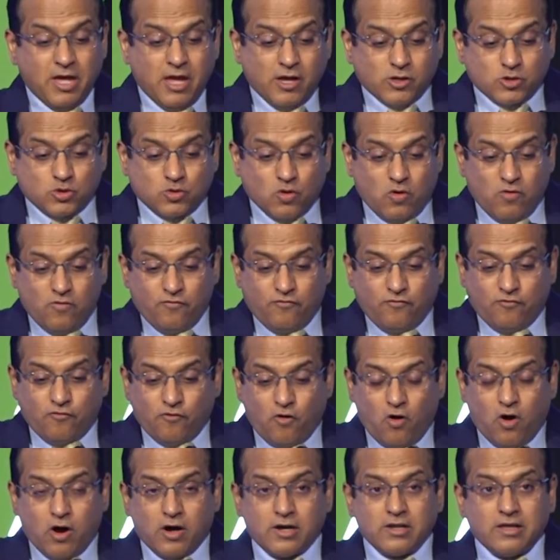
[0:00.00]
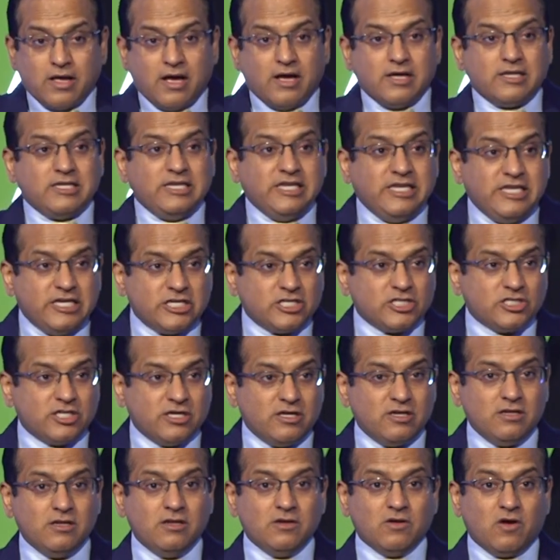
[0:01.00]
So for a
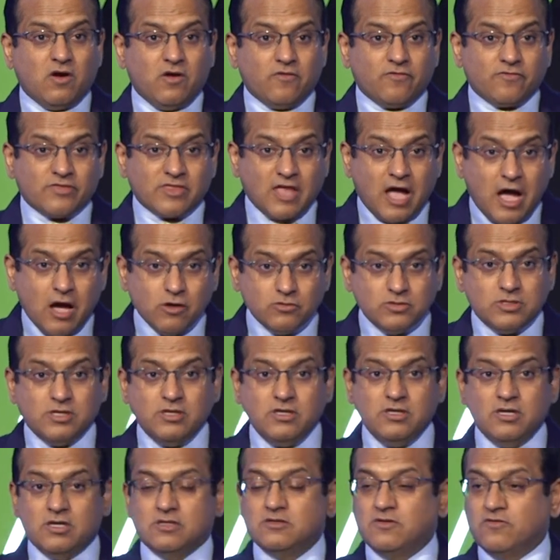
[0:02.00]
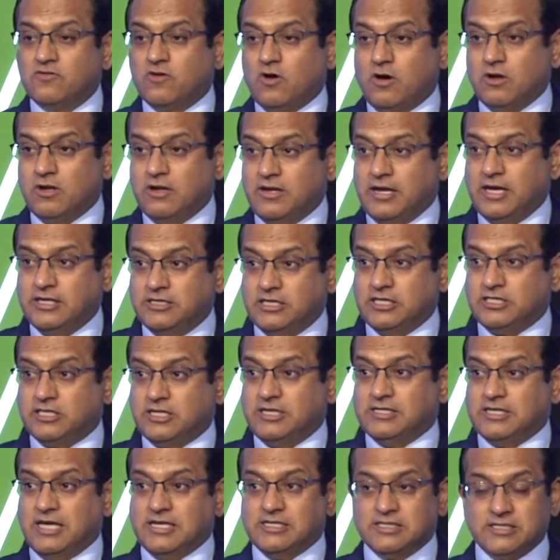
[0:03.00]
nation of thousand years of colonization,
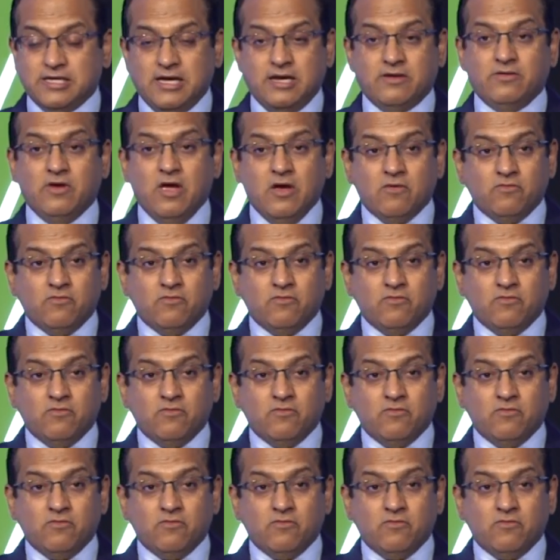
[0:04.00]
as I said,